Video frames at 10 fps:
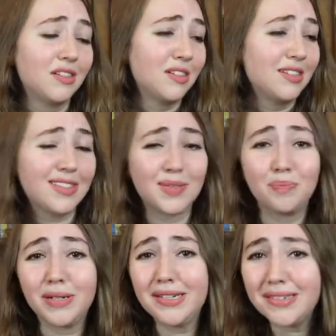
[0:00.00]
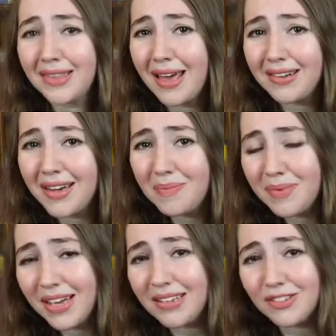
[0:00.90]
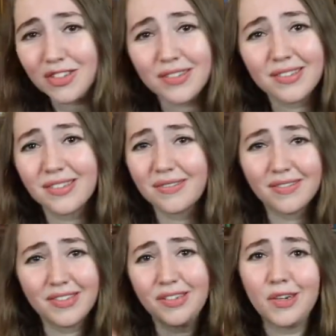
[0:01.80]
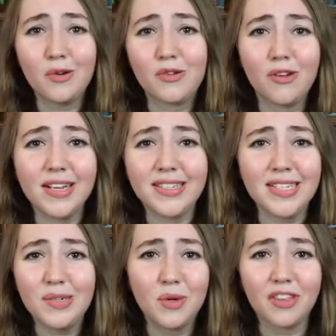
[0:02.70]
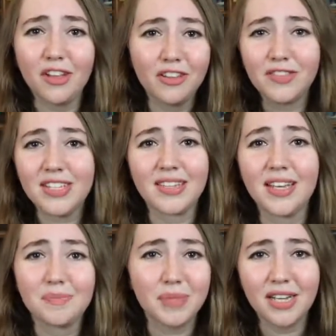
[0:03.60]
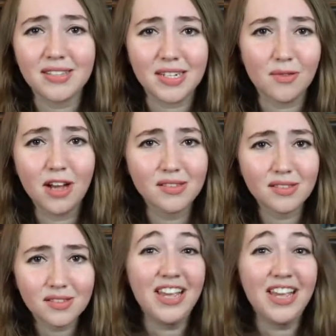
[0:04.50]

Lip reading: spice that up and just go crazy with all of these like Beyonce runs.